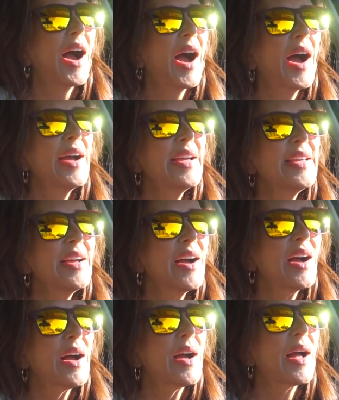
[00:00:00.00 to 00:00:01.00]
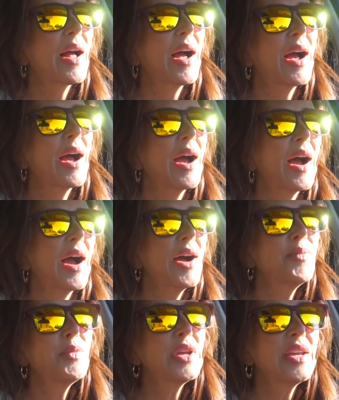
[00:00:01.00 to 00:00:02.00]
I uh,
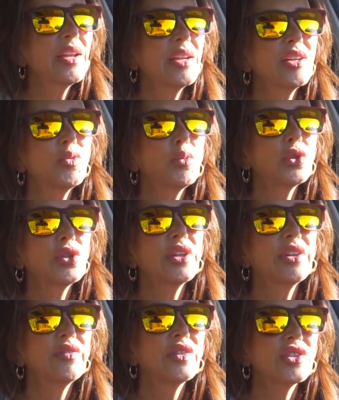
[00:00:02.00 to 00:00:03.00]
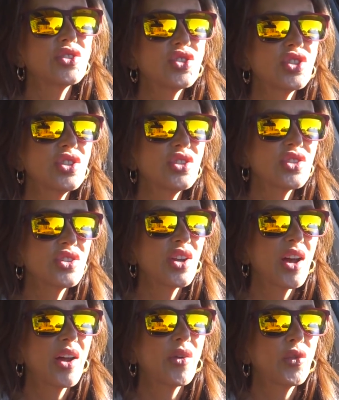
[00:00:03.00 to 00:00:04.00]
I'm beginning to believe that she's
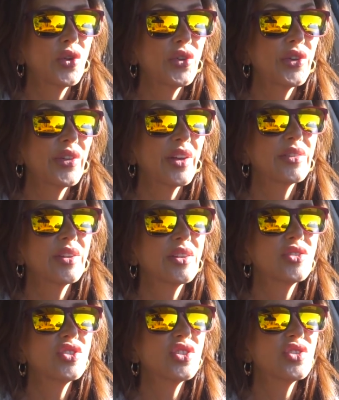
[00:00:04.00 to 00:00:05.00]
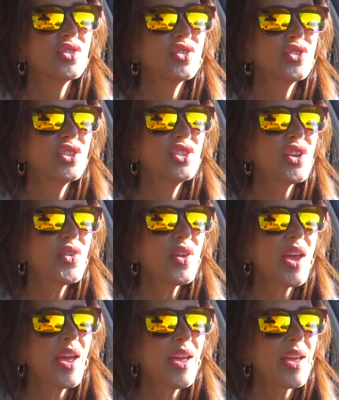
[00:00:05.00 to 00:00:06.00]
not really that. She she's
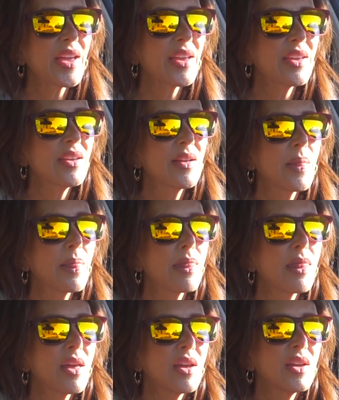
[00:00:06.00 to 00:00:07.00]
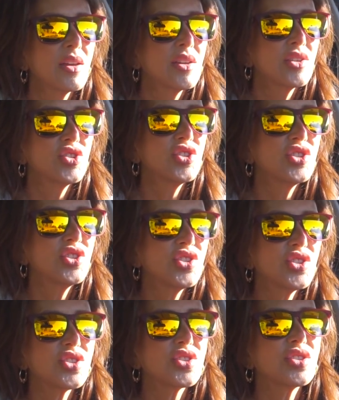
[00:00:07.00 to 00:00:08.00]
okay. She
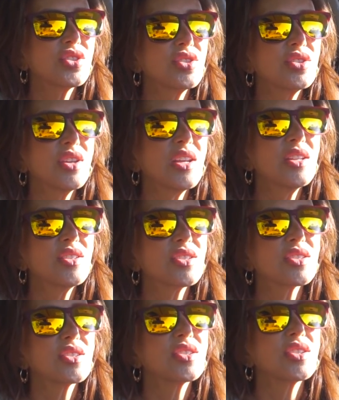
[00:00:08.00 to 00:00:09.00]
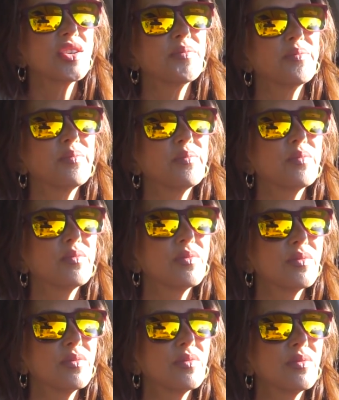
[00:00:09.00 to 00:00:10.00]
just needs some
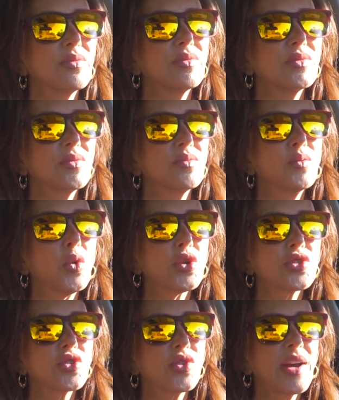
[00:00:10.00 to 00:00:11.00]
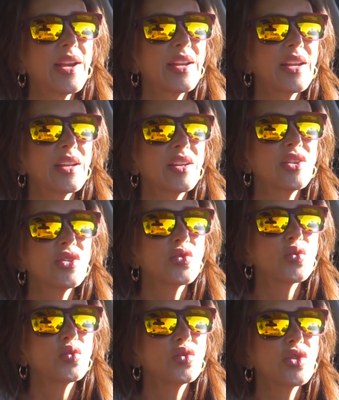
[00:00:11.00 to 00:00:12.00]
more training because
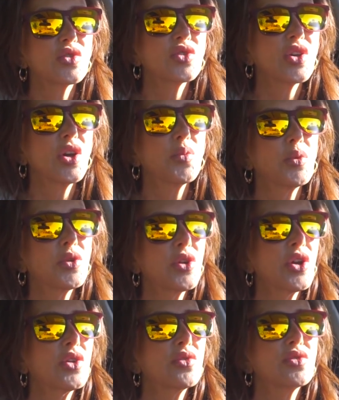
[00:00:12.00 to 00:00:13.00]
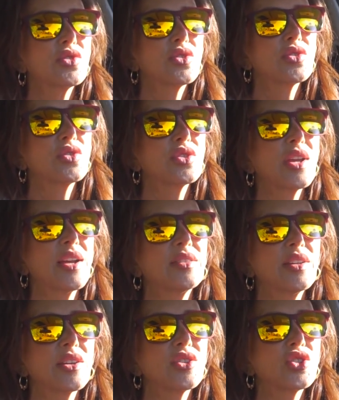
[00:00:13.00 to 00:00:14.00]
those upper notes sound
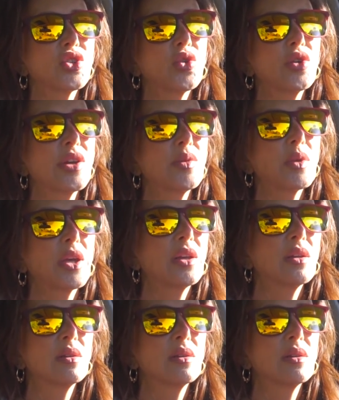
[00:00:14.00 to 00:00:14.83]
like screaming.